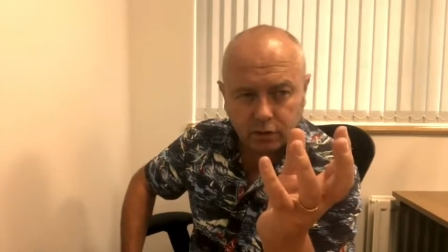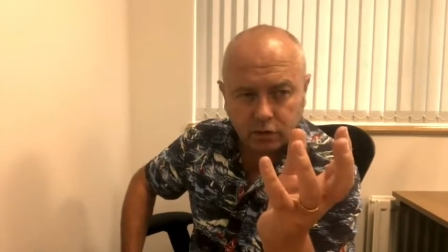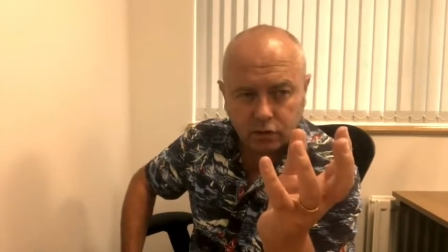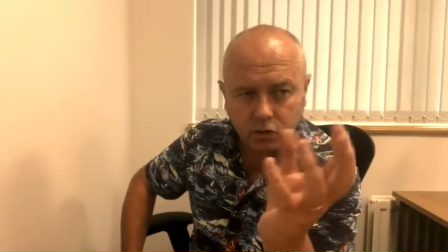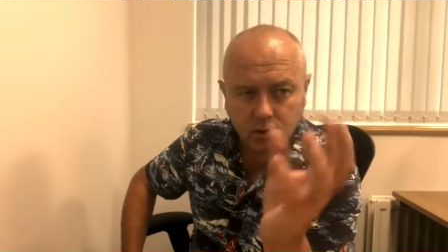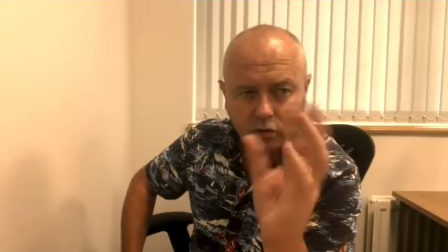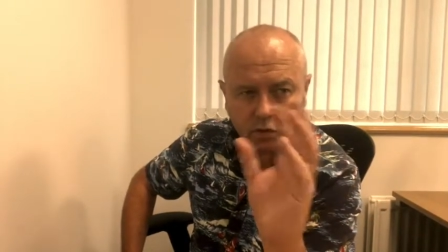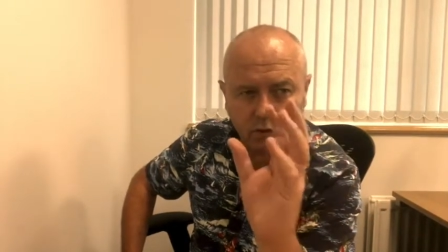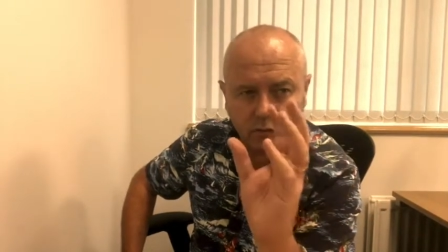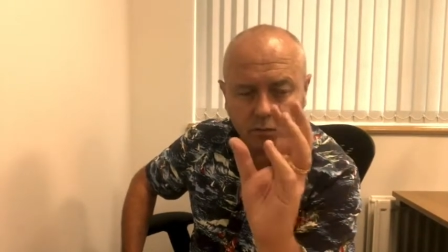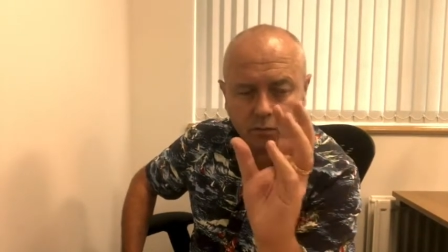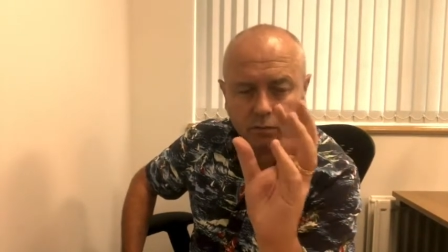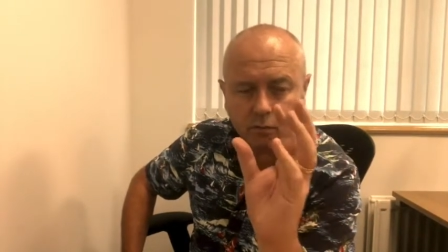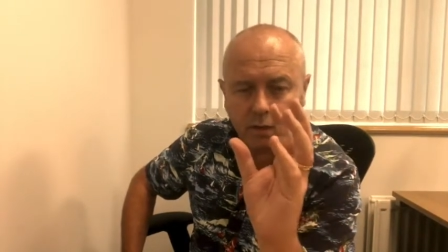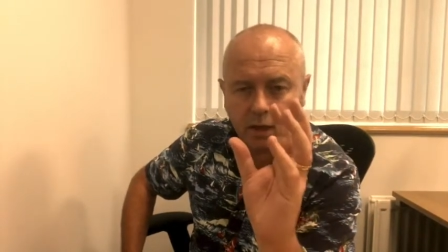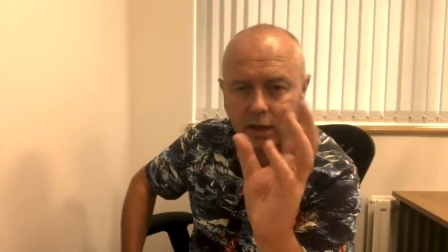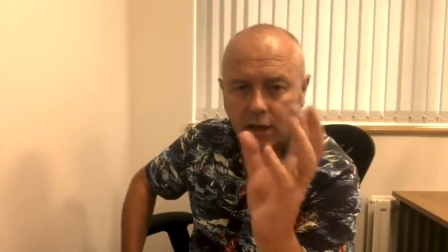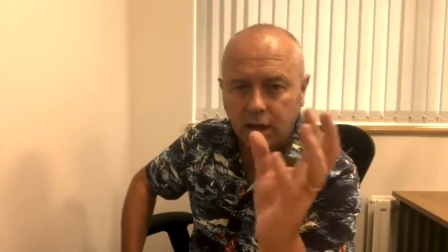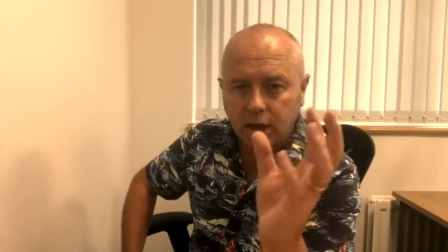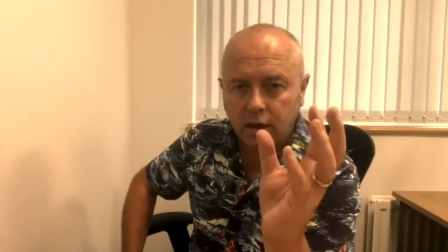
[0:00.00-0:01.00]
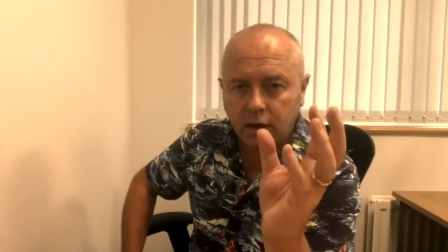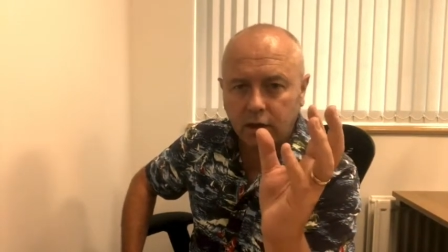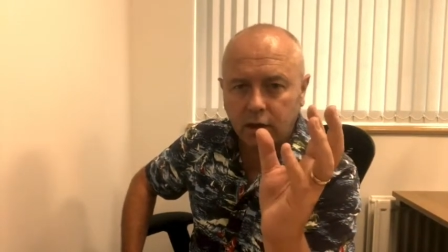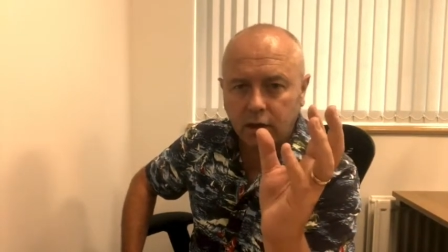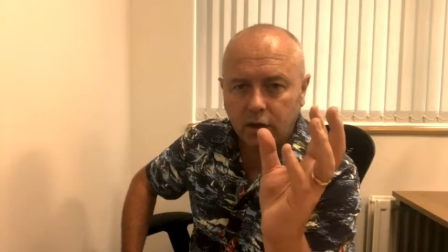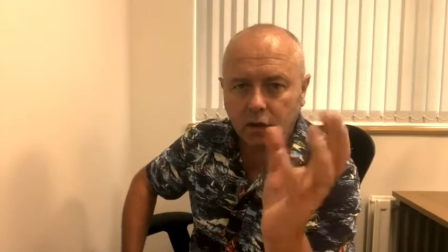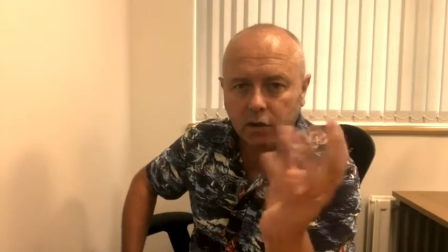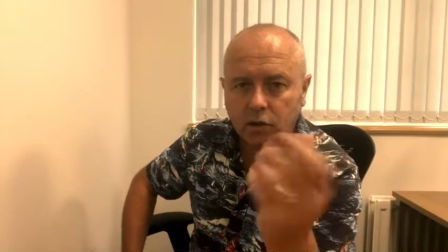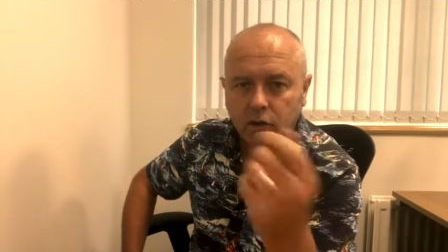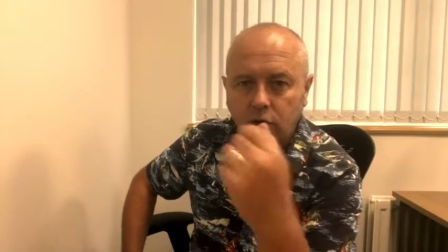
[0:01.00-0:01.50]
could make
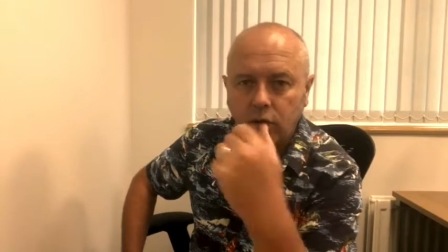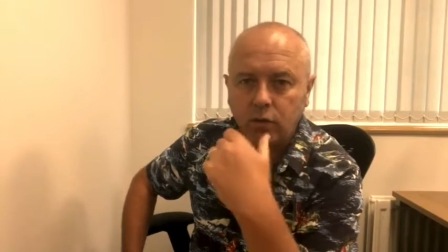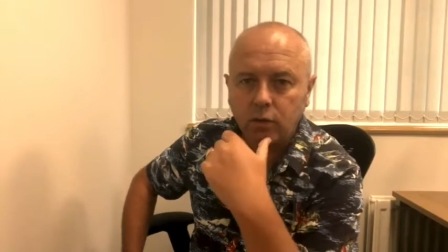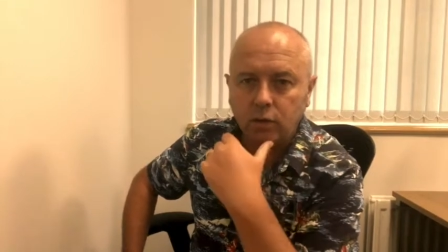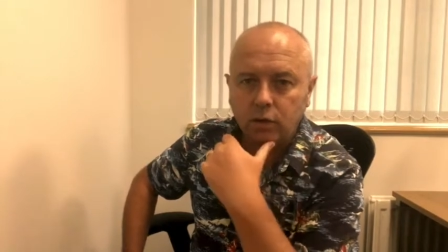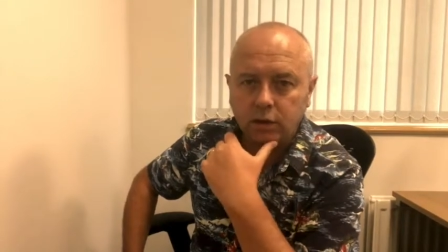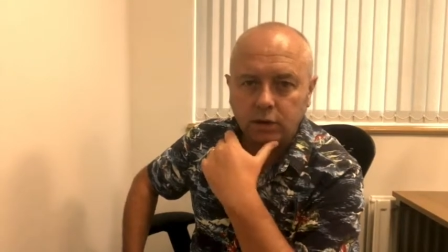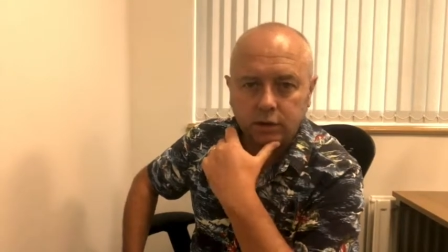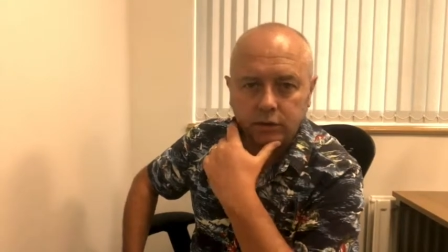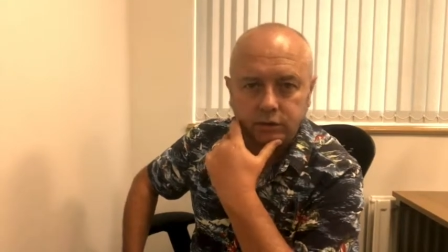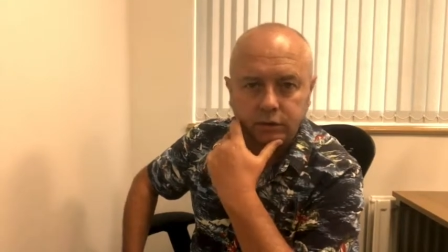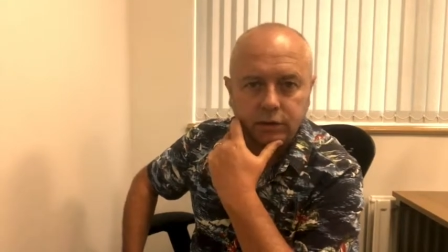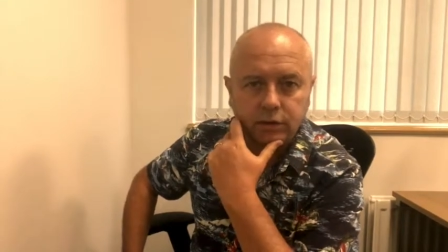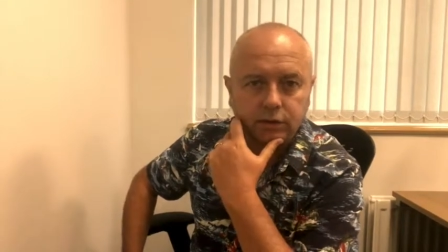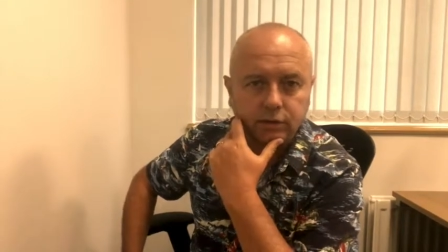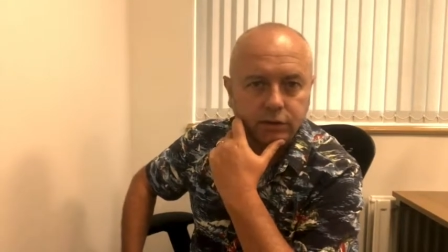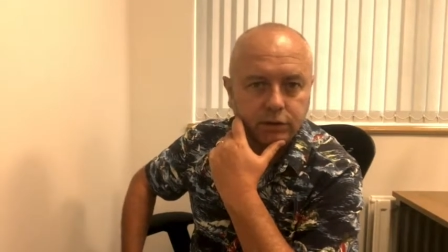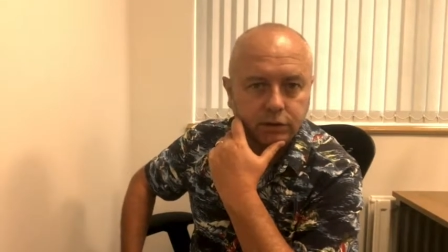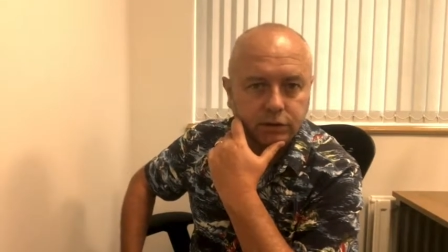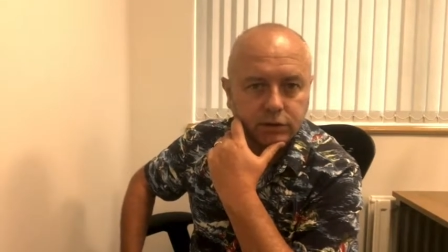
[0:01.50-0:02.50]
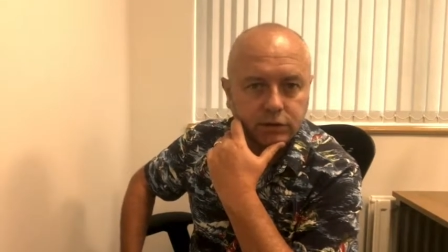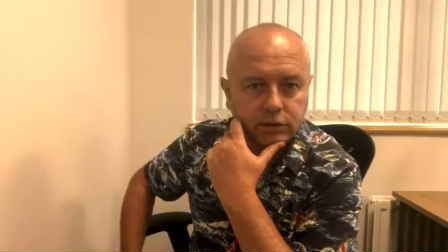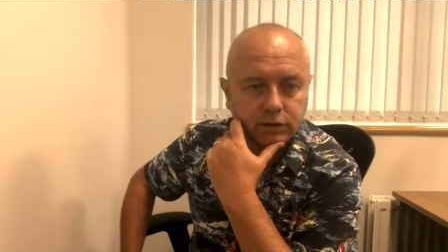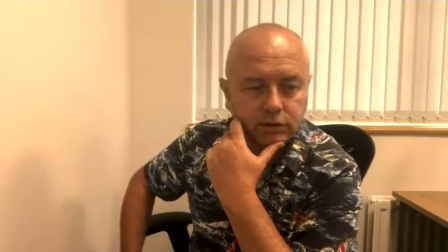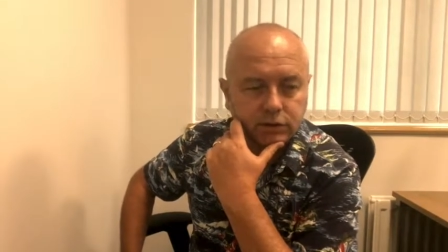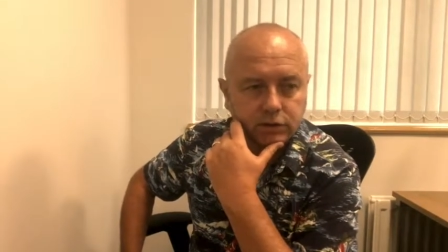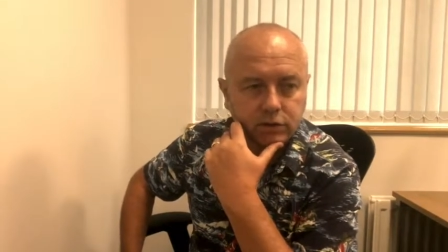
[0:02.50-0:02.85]
a whole world of difference.